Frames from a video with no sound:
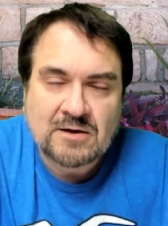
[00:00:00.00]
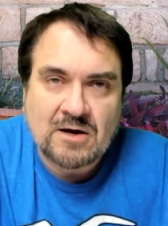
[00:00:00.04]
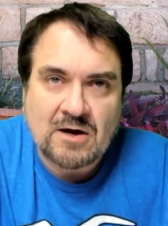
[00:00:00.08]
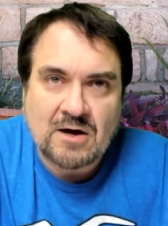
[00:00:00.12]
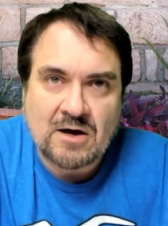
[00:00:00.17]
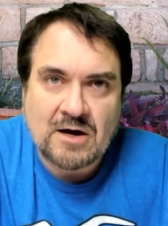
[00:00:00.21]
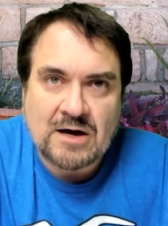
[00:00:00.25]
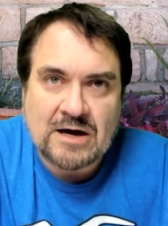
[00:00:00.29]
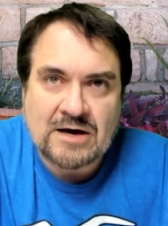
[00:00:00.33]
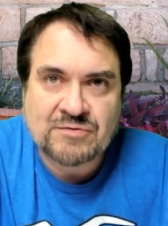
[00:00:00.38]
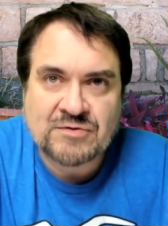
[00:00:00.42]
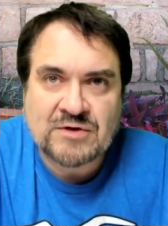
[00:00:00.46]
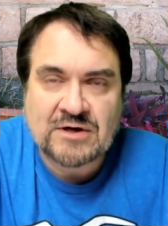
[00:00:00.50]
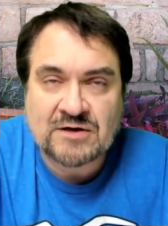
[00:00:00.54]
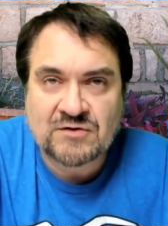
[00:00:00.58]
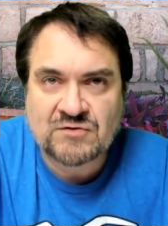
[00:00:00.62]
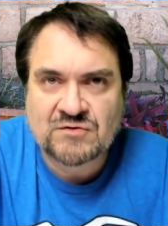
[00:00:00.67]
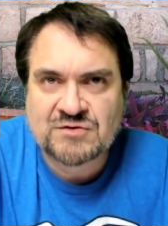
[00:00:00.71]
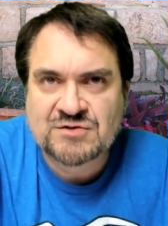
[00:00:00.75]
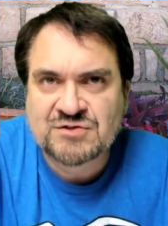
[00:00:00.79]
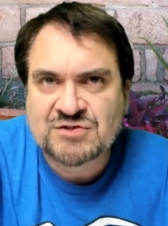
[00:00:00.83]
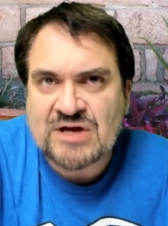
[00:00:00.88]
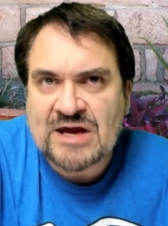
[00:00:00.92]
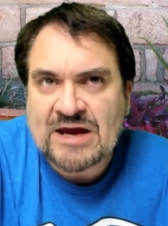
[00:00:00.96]
uh, I think
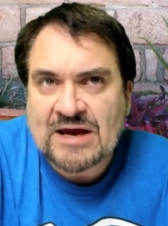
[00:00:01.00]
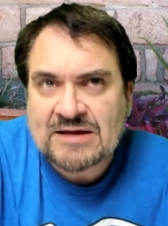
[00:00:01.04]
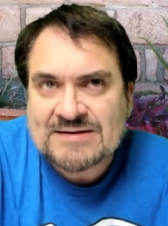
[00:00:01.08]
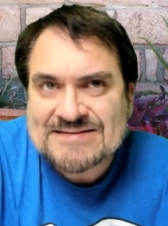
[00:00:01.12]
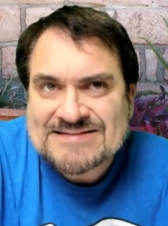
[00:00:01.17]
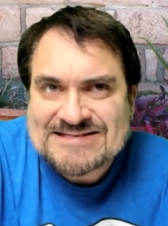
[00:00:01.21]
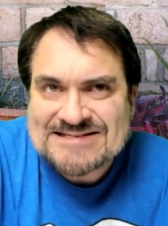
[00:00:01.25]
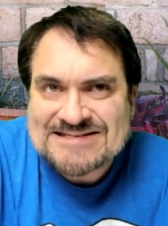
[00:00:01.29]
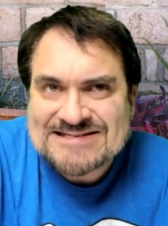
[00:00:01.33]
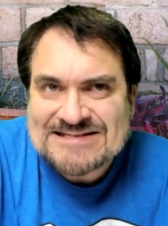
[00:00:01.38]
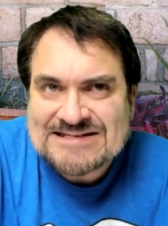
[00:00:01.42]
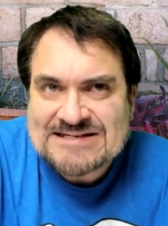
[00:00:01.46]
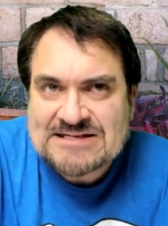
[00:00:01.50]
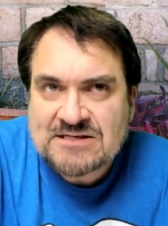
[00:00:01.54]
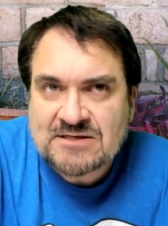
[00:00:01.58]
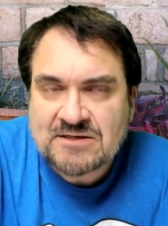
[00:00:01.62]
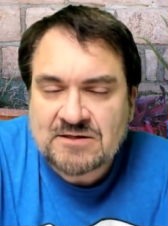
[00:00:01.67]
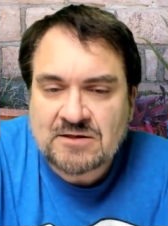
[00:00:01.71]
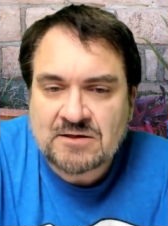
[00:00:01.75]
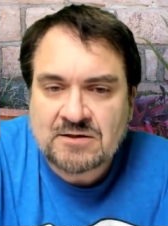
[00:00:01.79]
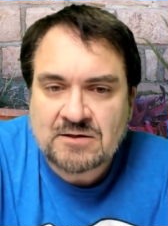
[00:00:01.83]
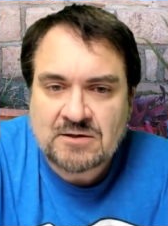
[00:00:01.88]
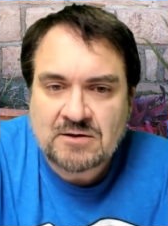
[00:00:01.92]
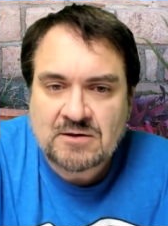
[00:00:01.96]
it's
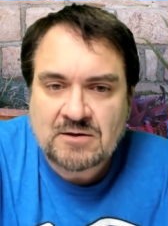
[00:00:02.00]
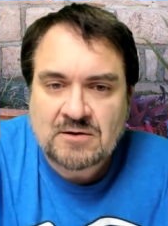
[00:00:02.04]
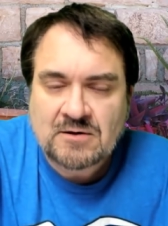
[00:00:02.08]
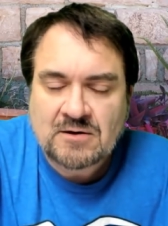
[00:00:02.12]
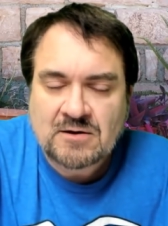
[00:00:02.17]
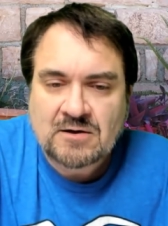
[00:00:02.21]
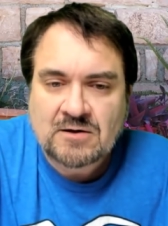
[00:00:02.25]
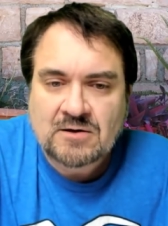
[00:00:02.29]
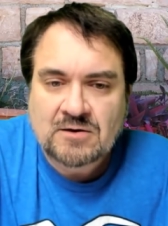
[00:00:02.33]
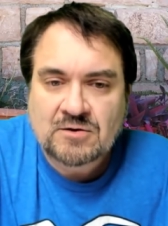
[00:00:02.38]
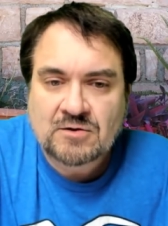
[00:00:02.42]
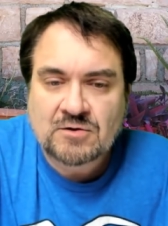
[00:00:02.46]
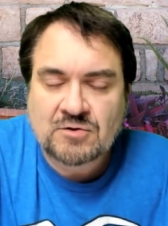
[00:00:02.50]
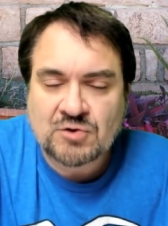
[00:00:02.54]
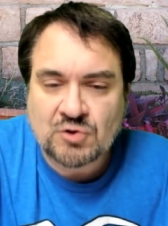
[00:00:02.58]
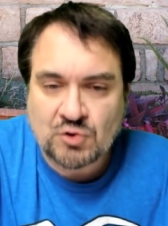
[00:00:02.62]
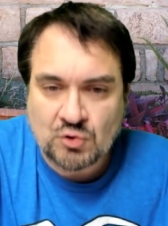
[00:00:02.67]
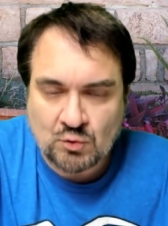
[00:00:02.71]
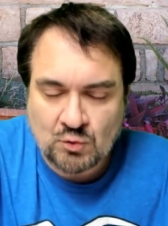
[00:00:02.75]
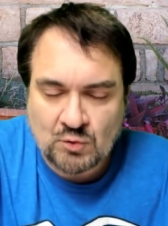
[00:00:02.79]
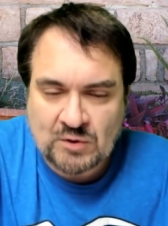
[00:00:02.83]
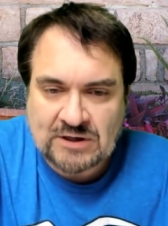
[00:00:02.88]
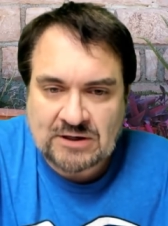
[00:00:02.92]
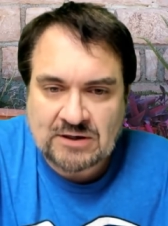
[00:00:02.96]
Jansen
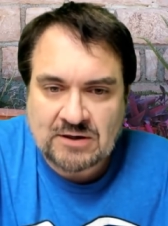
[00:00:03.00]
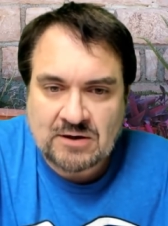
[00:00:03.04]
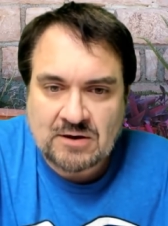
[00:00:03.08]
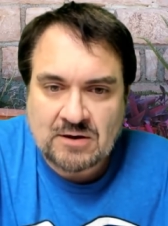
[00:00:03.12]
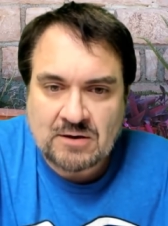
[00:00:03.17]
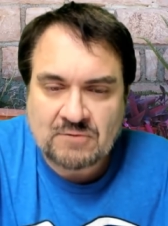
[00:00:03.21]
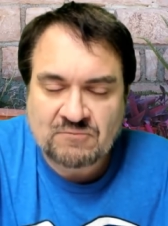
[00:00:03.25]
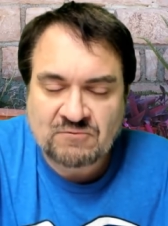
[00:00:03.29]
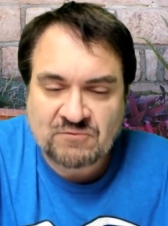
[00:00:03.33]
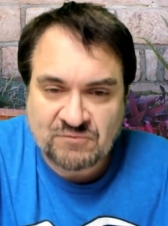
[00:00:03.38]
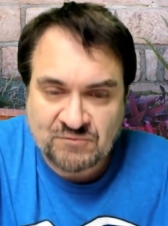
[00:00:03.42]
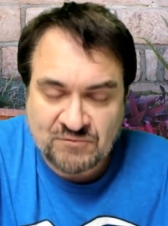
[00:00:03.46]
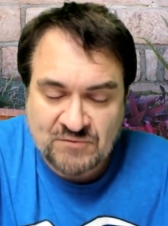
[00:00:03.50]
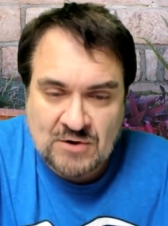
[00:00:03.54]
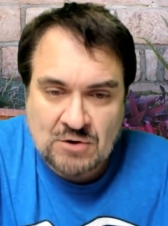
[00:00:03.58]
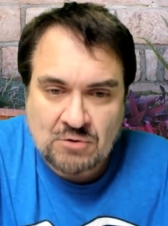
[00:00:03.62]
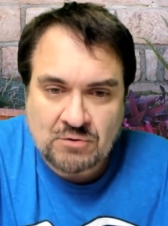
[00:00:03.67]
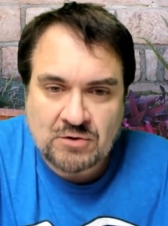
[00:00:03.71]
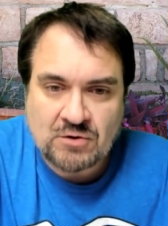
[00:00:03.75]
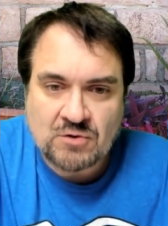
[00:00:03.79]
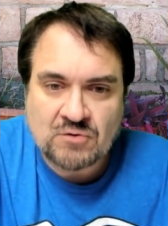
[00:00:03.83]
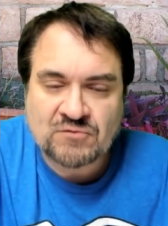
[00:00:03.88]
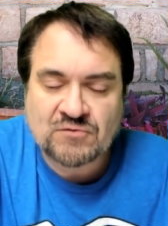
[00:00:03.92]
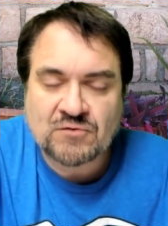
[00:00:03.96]
Korea
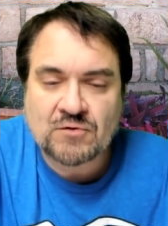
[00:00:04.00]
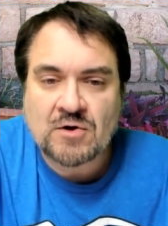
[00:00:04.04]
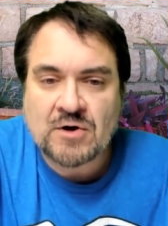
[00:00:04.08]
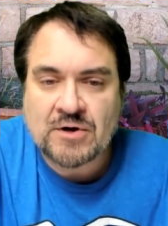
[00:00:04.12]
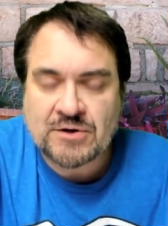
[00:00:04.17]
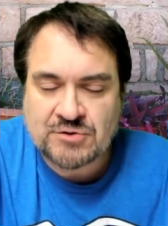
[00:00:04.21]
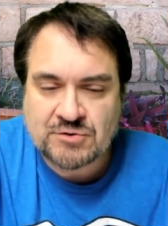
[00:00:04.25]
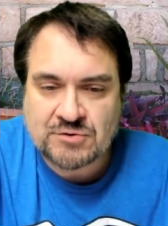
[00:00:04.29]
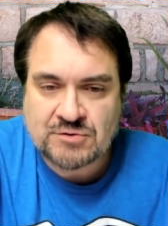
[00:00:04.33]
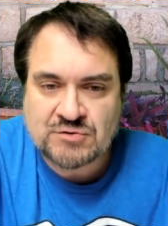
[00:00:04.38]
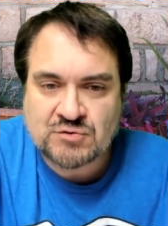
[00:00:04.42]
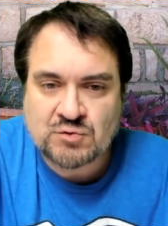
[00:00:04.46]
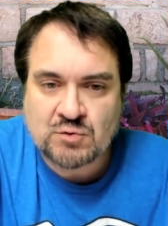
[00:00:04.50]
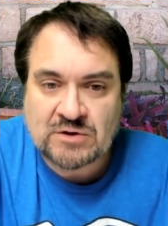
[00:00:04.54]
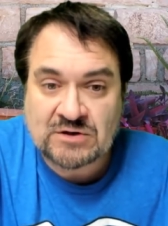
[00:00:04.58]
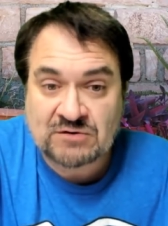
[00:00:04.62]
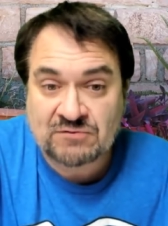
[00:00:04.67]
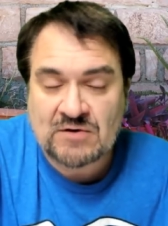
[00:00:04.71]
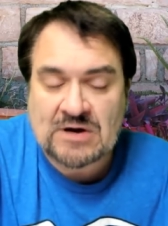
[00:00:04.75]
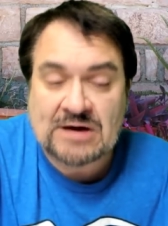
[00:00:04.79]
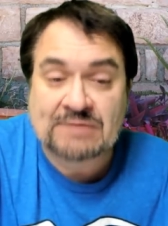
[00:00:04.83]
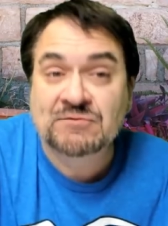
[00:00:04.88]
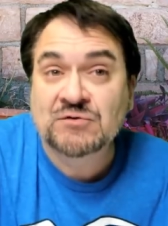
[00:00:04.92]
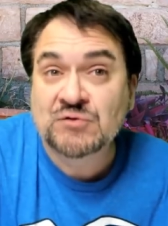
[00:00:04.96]
photo for
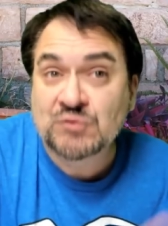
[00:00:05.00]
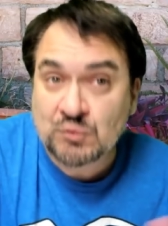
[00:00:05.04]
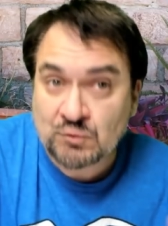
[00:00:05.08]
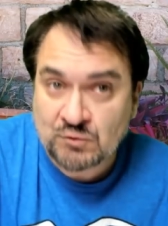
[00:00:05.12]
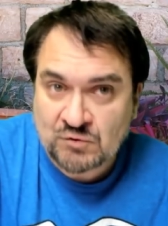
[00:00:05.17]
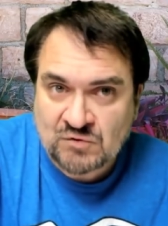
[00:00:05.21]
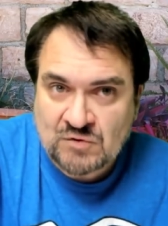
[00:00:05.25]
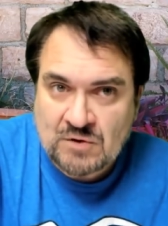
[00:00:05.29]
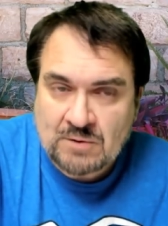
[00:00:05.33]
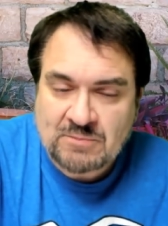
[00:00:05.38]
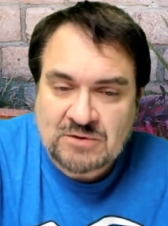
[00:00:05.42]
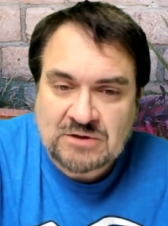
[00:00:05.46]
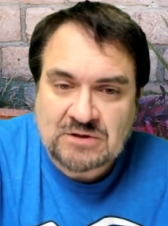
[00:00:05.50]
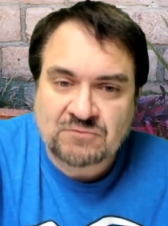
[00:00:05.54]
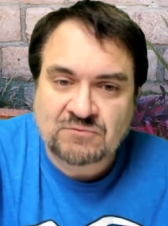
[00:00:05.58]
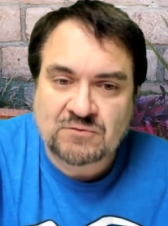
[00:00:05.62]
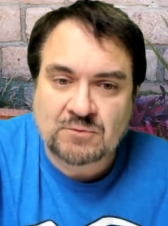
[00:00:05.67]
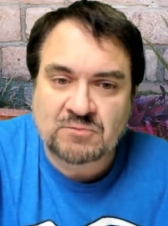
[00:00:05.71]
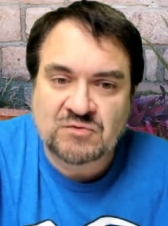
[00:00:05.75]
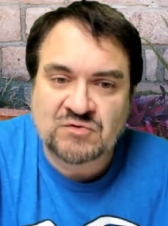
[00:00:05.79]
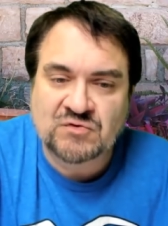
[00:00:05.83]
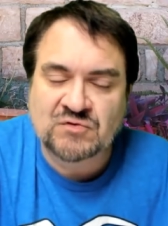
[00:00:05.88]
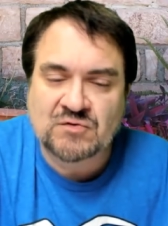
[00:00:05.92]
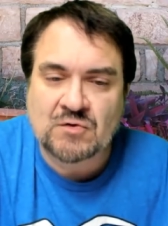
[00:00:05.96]
125 to somebody
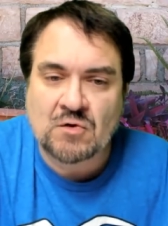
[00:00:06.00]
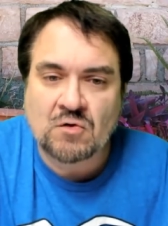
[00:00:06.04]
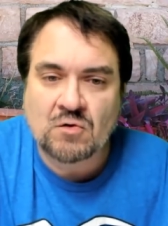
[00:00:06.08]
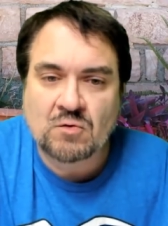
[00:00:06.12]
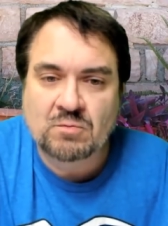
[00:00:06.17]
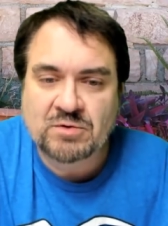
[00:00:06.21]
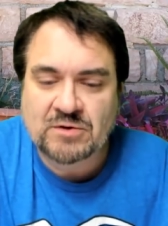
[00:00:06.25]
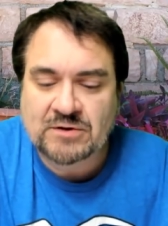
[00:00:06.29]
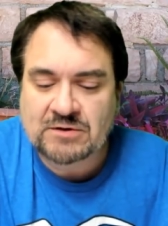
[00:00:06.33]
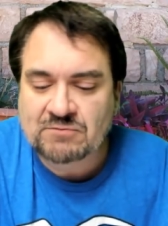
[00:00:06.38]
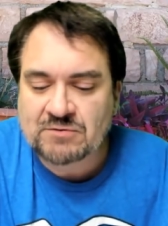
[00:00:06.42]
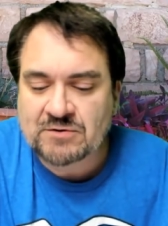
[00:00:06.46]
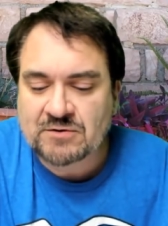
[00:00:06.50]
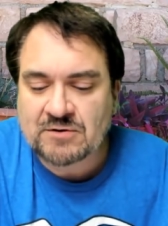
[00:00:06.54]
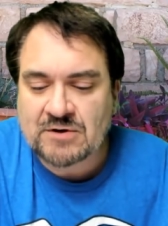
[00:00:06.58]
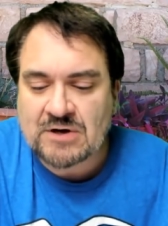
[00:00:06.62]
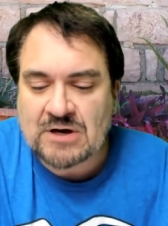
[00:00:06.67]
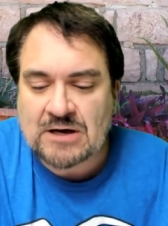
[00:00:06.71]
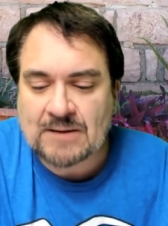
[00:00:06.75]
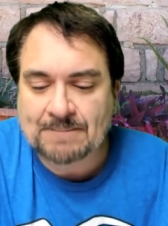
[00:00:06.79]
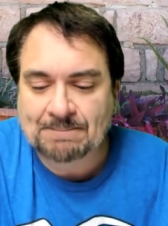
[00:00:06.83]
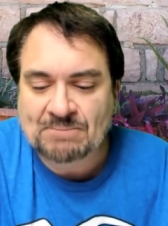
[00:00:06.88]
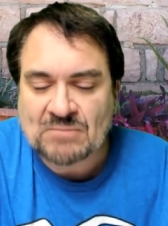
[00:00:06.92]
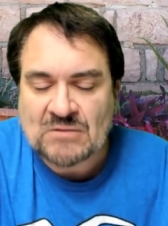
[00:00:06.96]
from Seoul, believe it or
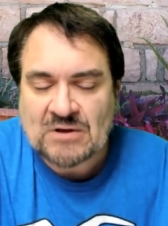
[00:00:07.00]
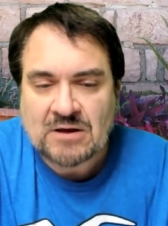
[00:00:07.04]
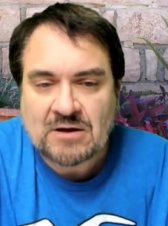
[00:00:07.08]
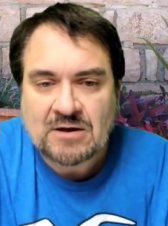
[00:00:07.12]
not.